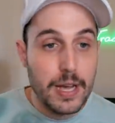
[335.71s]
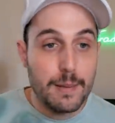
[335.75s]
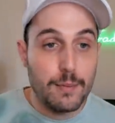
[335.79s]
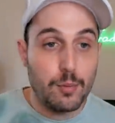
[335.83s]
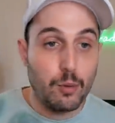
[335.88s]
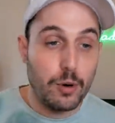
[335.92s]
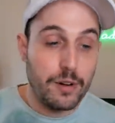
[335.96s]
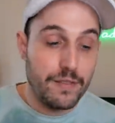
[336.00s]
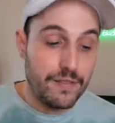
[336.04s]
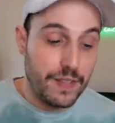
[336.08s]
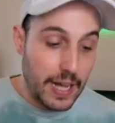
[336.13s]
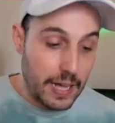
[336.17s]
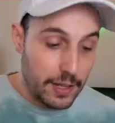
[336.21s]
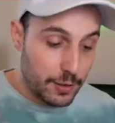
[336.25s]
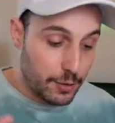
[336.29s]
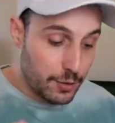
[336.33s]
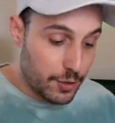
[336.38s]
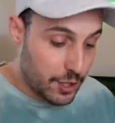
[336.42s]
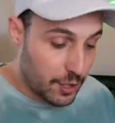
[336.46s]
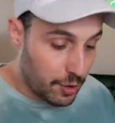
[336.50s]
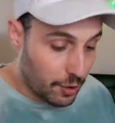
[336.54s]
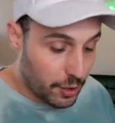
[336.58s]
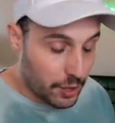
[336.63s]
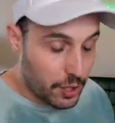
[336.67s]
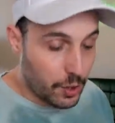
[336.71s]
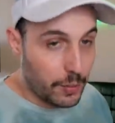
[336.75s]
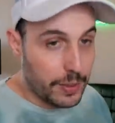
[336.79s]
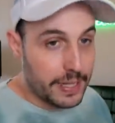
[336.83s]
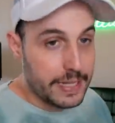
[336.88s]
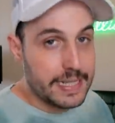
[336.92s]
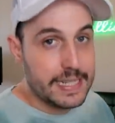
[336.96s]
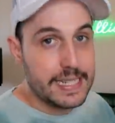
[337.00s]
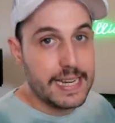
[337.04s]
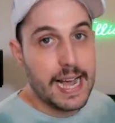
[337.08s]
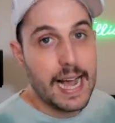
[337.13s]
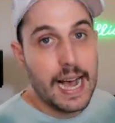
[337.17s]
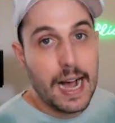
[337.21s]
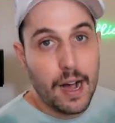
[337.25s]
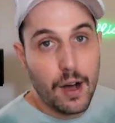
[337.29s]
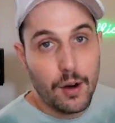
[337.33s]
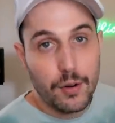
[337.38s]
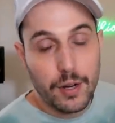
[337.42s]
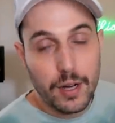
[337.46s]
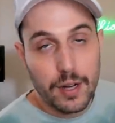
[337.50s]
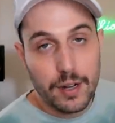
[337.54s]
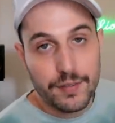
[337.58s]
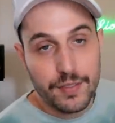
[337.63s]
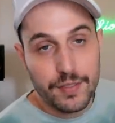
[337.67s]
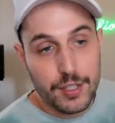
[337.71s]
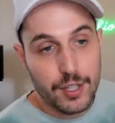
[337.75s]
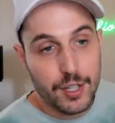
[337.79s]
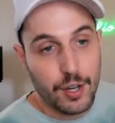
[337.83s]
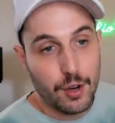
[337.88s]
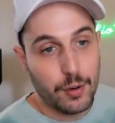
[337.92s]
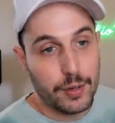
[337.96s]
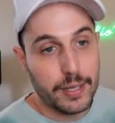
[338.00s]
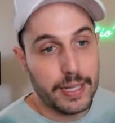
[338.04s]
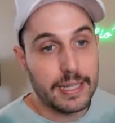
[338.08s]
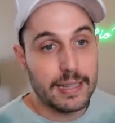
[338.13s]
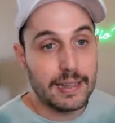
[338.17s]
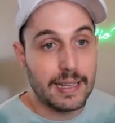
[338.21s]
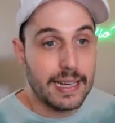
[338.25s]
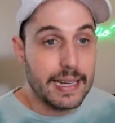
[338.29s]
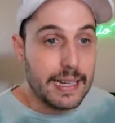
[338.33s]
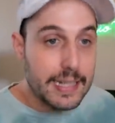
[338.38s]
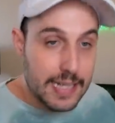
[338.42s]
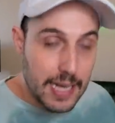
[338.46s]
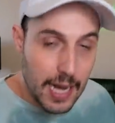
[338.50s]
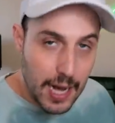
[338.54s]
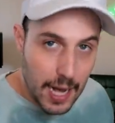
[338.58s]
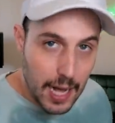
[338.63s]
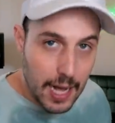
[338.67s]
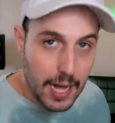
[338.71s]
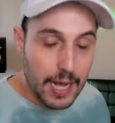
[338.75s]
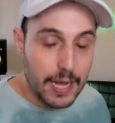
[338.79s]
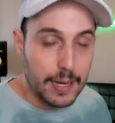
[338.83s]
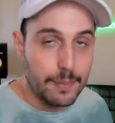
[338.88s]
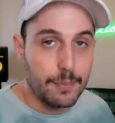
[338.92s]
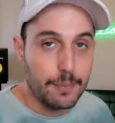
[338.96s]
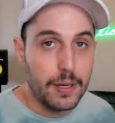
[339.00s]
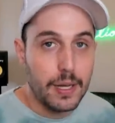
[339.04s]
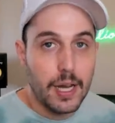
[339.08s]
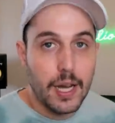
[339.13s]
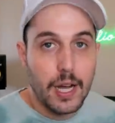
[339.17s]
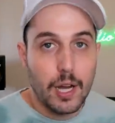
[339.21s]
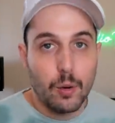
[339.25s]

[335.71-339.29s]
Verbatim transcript: when values start going down of the token, like time,